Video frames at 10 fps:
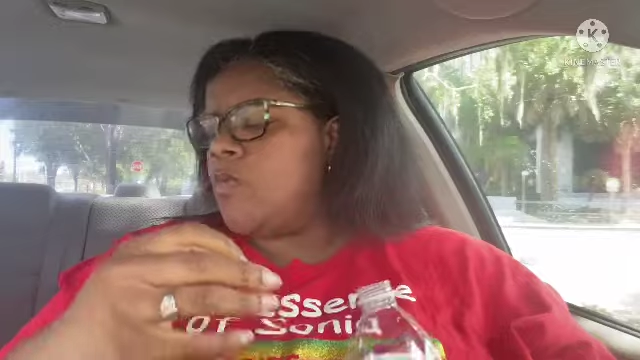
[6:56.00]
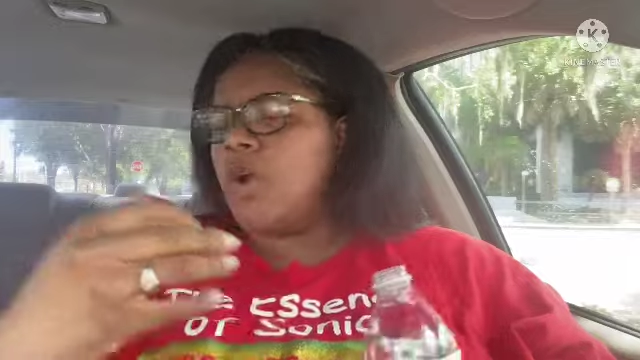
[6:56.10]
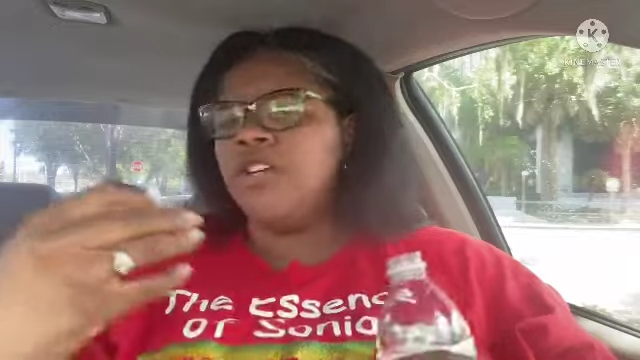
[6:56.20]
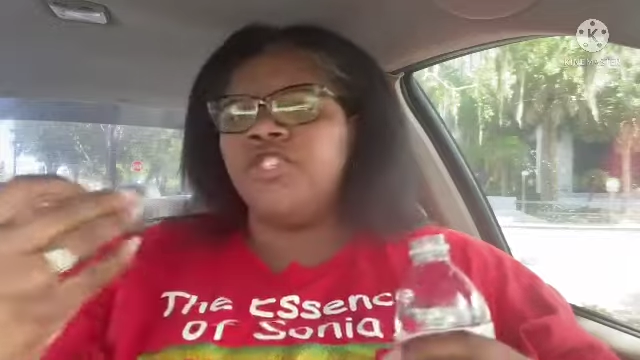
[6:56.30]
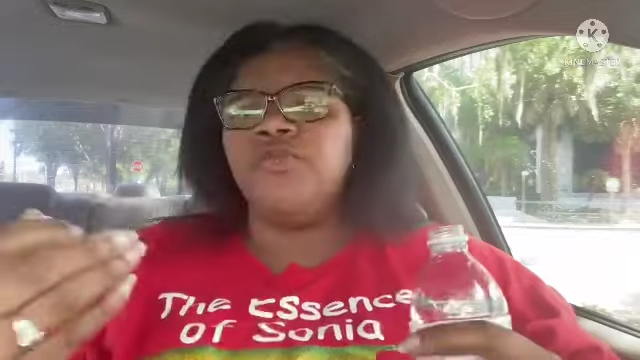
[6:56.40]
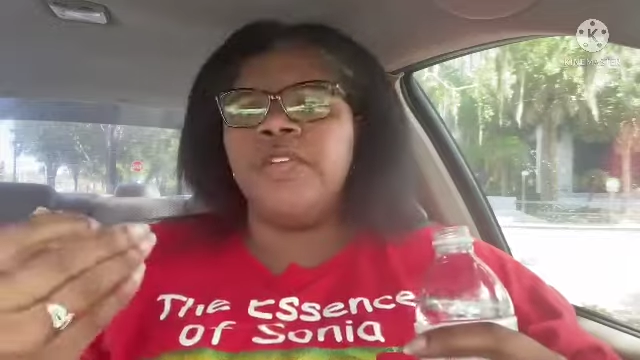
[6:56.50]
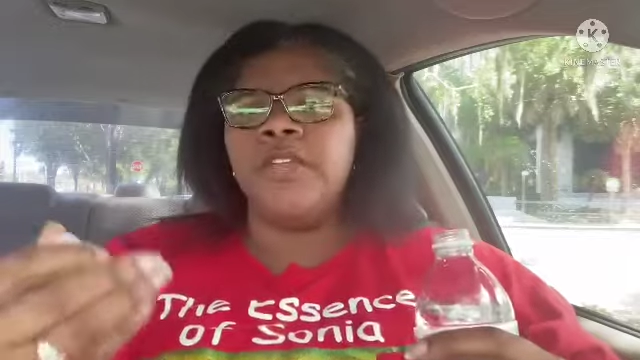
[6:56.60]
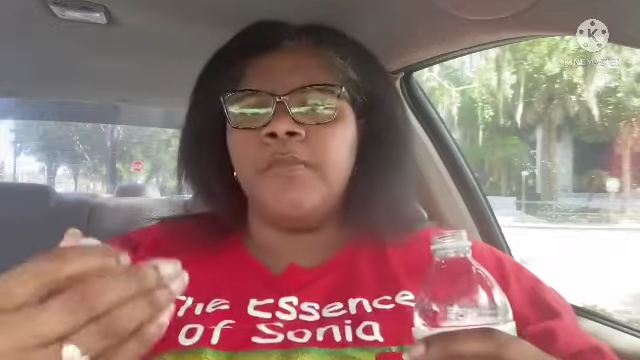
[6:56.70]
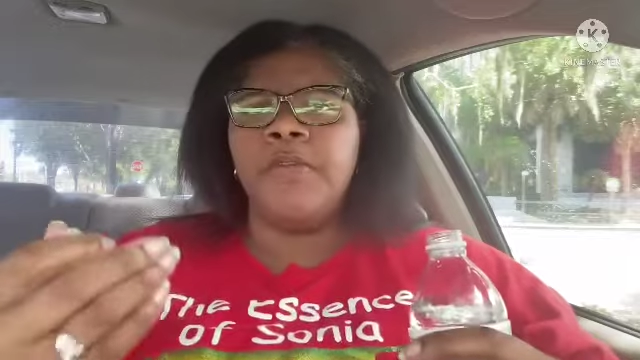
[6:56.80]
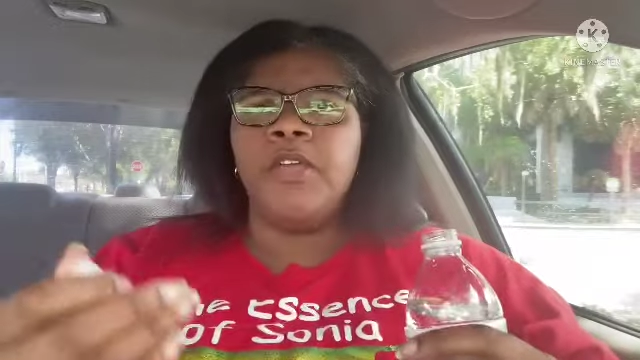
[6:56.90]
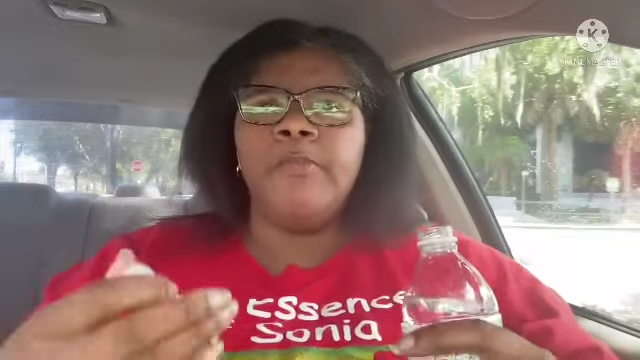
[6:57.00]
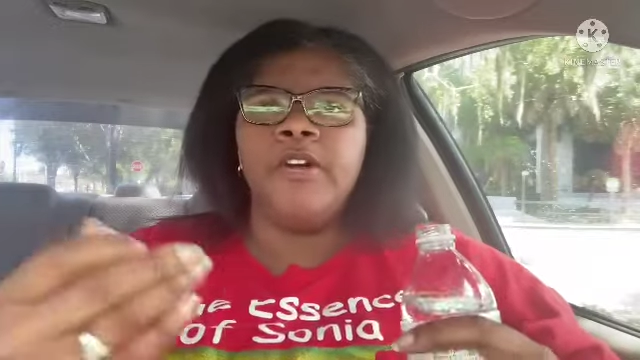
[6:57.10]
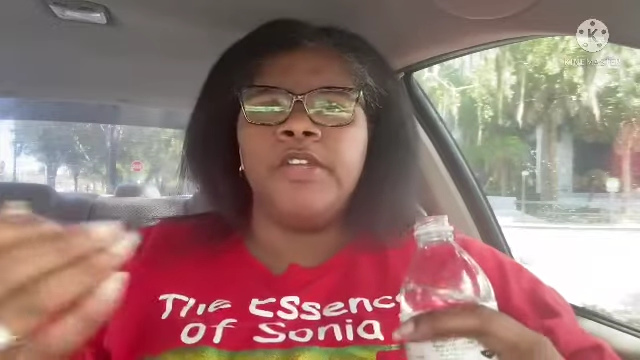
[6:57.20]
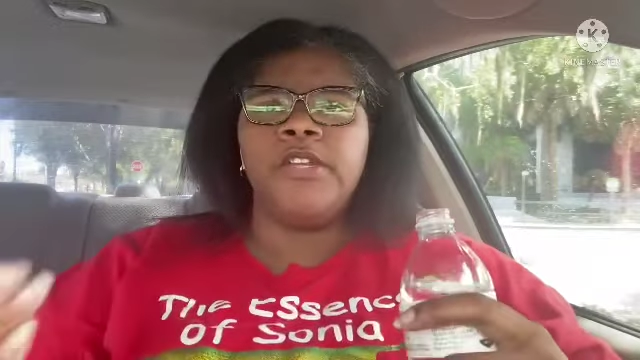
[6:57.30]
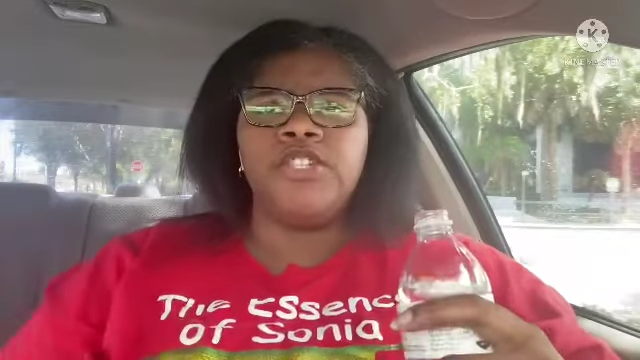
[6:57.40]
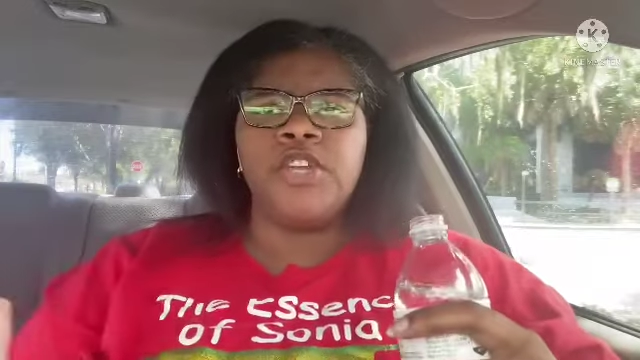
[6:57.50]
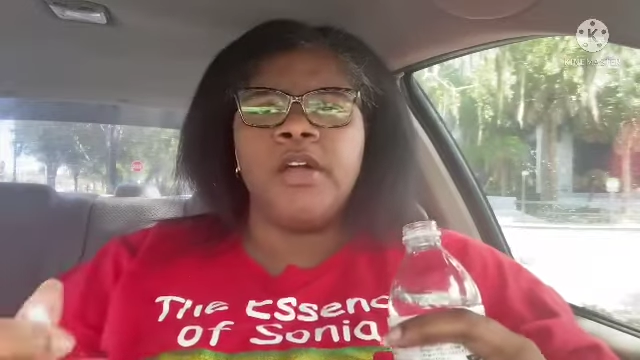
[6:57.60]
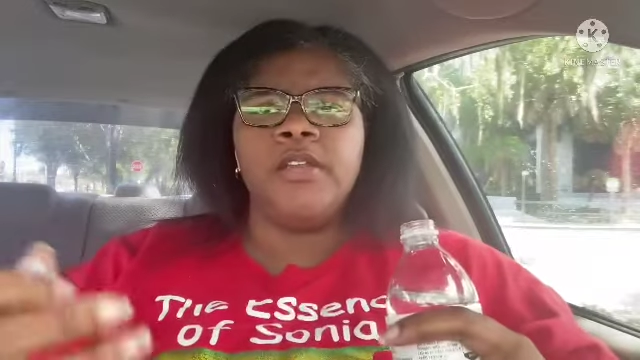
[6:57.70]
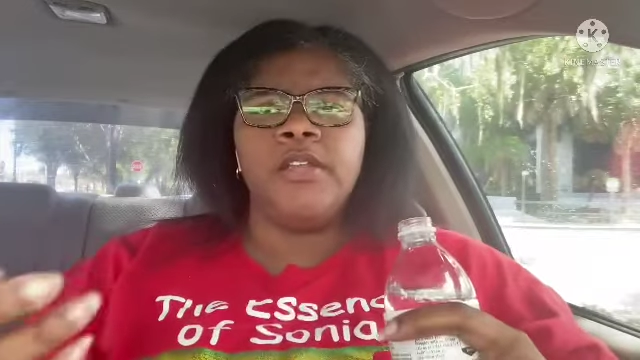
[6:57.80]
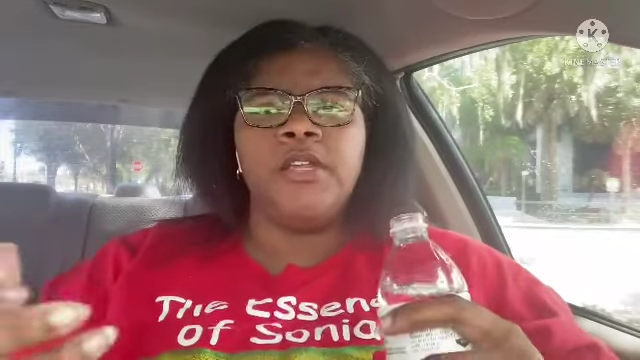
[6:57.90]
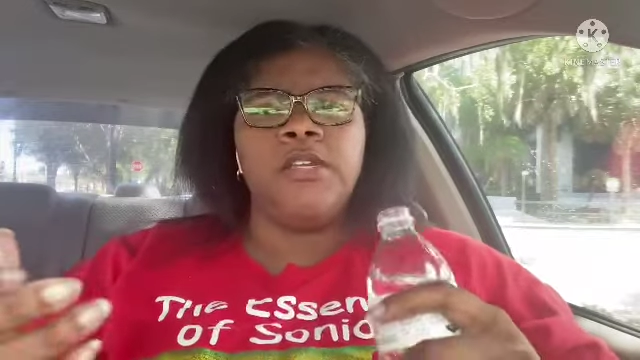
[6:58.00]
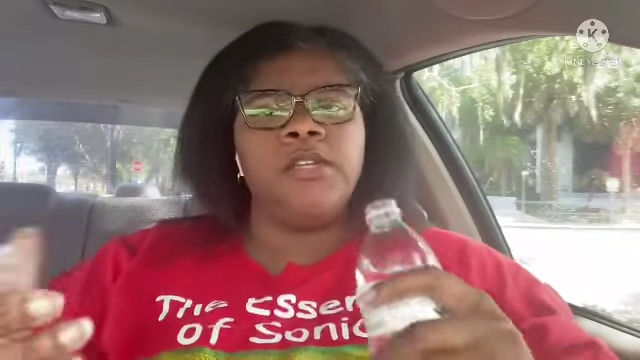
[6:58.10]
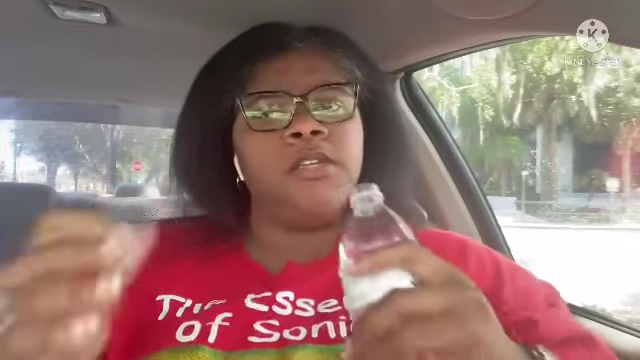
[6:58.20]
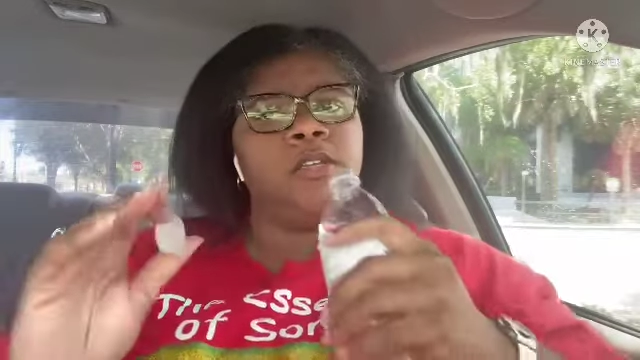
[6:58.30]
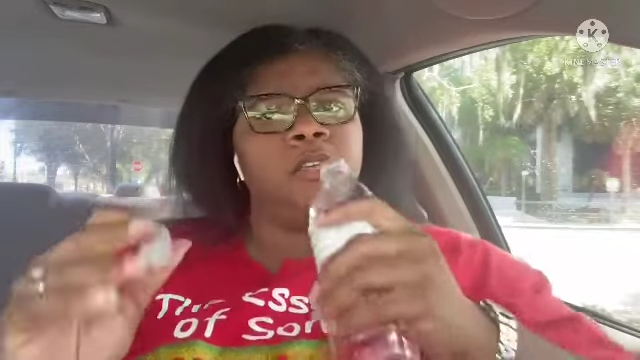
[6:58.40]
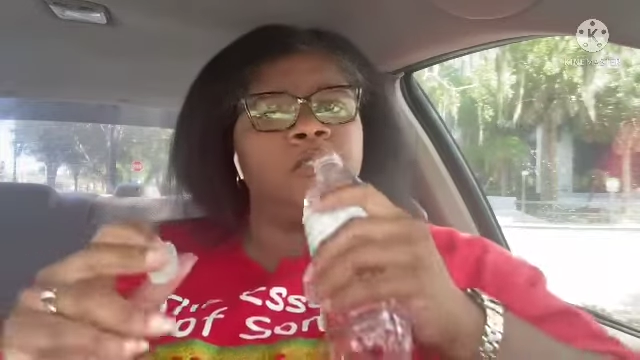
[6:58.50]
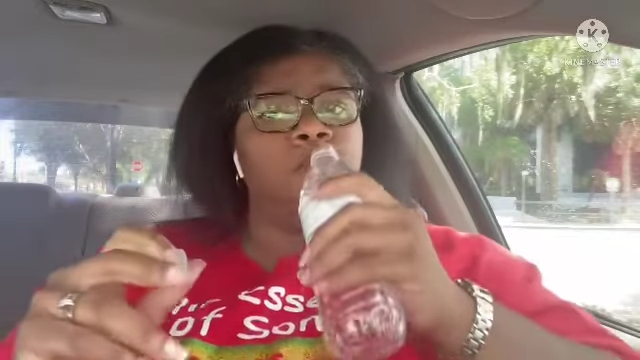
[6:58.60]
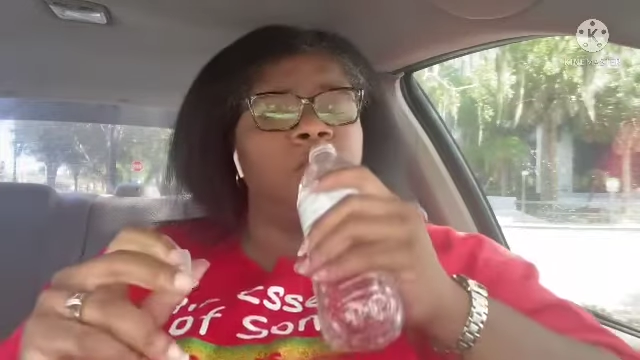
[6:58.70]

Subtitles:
once you get the peanut butter and the chocolate in it, it's